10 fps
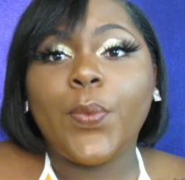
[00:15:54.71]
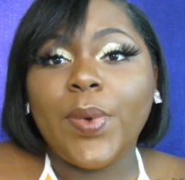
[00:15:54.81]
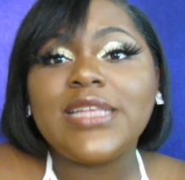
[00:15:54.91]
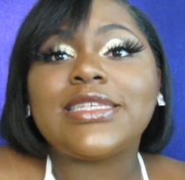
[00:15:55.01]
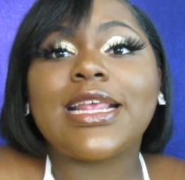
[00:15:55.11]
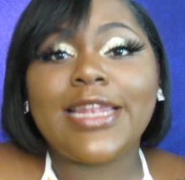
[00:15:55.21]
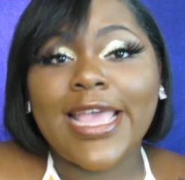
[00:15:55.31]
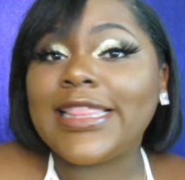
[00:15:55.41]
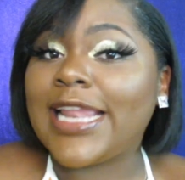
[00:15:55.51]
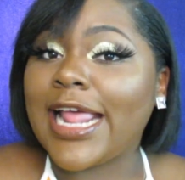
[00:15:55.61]
Which,
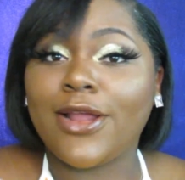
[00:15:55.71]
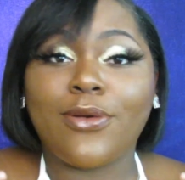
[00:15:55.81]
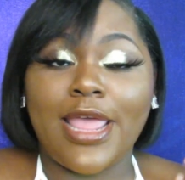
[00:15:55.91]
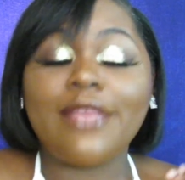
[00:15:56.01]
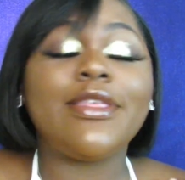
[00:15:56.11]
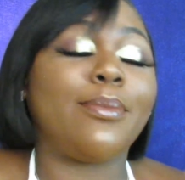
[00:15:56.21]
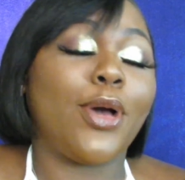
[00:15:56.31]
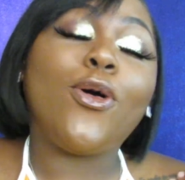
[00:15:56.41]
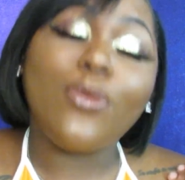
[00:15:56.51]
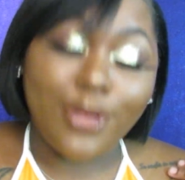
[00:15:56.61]
now that I know, now that I'm
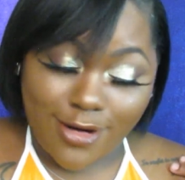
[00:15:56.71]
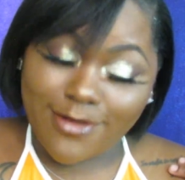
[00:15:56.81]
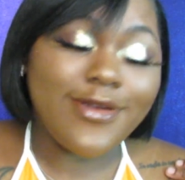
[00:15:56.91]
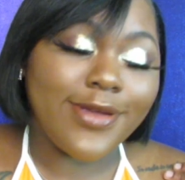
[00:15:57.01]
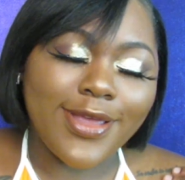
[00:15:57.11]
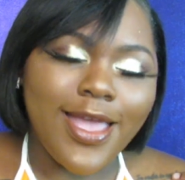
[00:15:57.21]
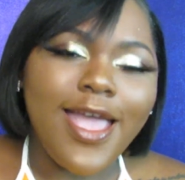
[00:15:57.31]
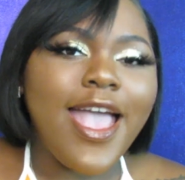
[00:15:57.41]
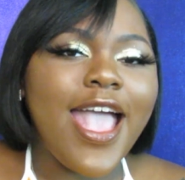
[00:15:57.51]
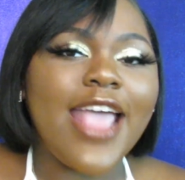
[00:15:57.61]
older,
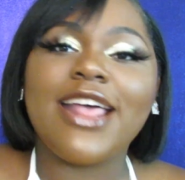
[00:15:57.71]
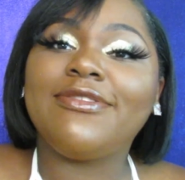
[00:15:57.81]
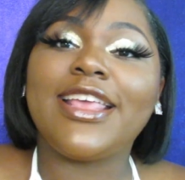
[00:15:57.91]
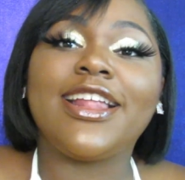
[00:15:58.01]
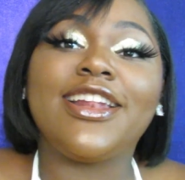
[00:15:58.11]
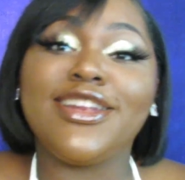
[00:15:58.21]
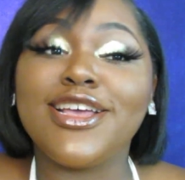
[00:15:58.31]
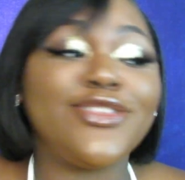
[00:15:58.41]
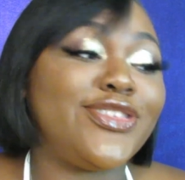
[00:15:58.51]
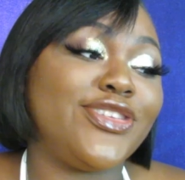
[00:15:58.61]
and I've had
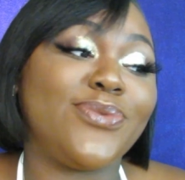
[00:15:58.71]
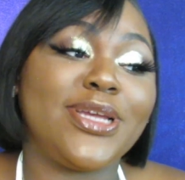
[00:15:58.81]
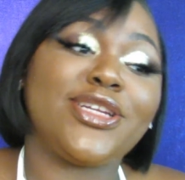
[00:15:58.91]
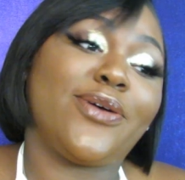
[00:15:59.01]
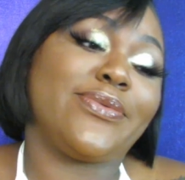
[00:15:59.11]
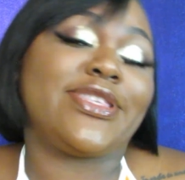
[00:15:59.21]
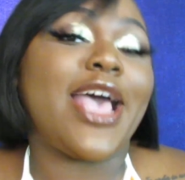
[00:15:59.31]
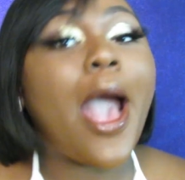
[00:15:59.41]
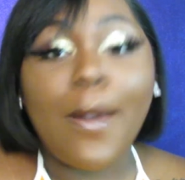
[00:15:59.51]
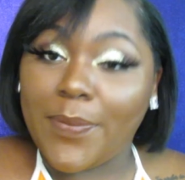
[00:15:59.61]
another situation on
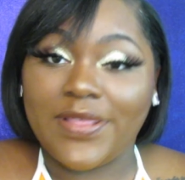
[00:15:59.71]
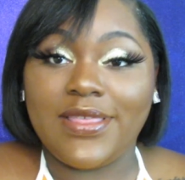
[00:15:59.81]
top of